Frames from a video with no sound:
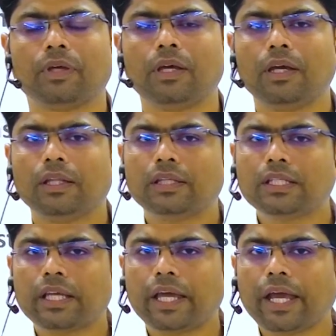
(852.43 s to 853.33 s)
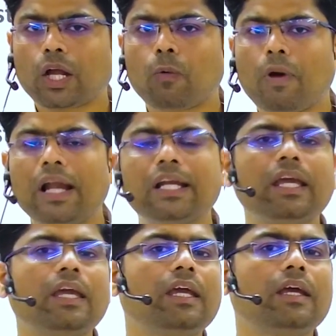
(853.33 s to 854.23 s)
This
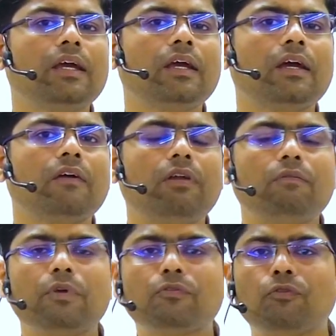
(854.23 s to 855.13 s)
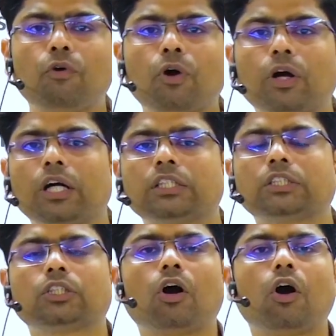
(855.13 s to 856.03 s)
equality will be
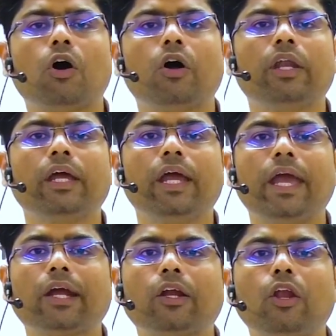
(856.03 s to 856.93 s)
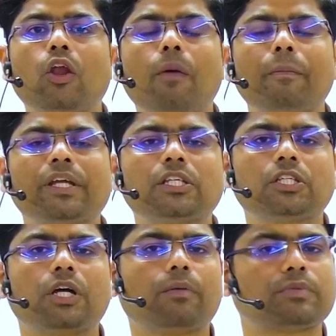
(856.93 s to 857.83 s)
focused on economic
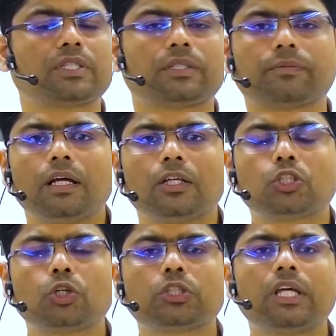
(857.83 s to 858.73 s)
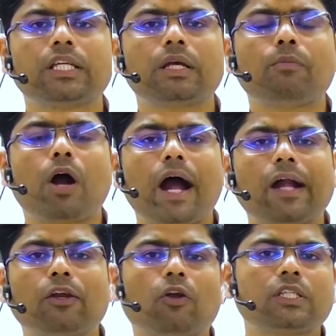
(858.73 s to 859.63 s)
terms. Socialism
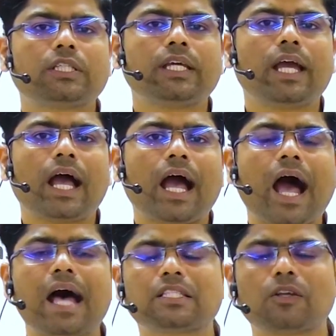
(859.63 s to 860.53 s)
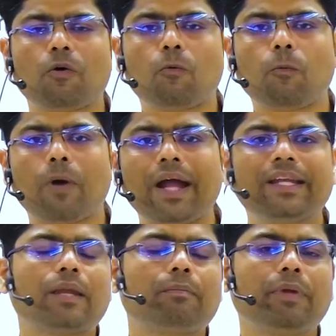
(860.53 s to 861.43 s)
ideology has a
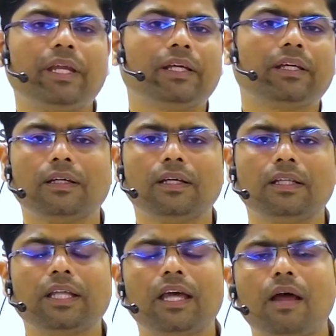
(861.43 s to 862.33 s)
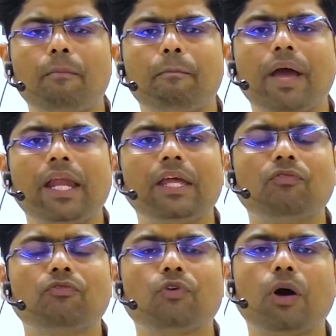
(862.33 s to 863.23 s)
wider meaning. There are many
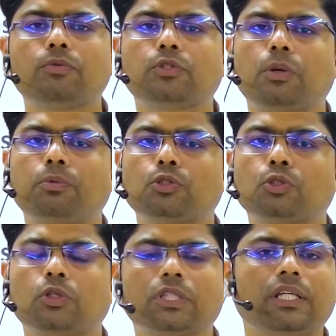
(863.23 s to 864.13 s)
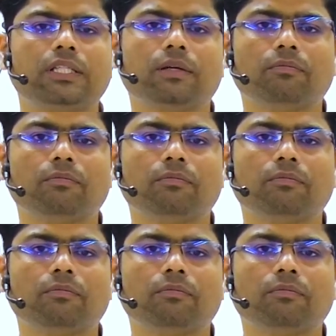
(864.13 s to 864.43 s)
forms of socialism.